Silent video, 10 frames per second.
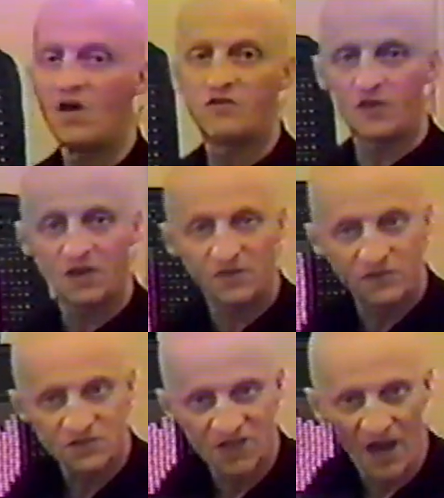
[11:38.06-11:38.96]
for a
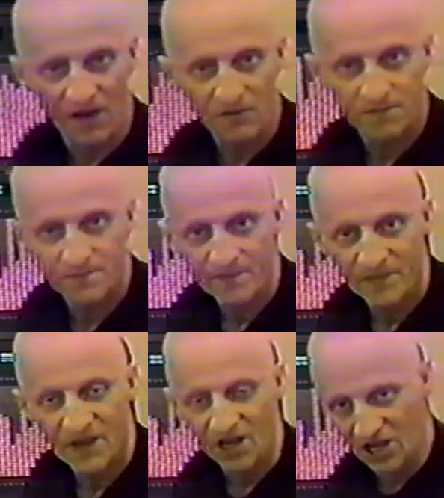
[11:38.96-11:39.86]
given sound.
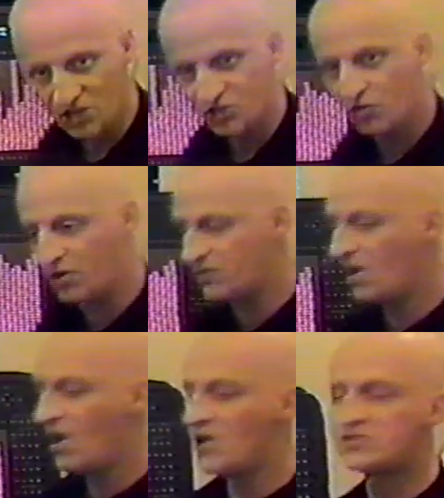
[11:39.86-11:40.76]
In short,
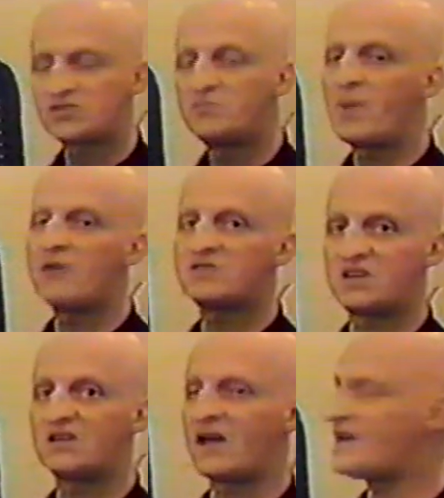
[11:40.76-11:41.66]

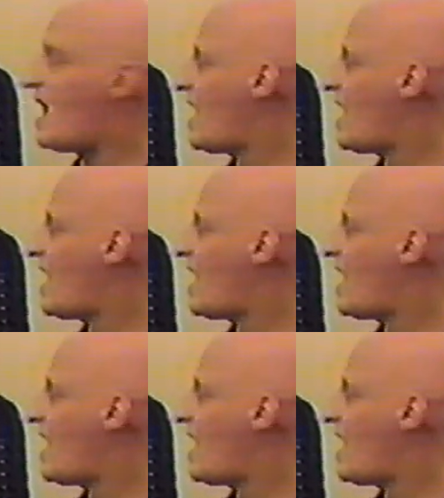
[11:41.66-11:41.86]
supposing that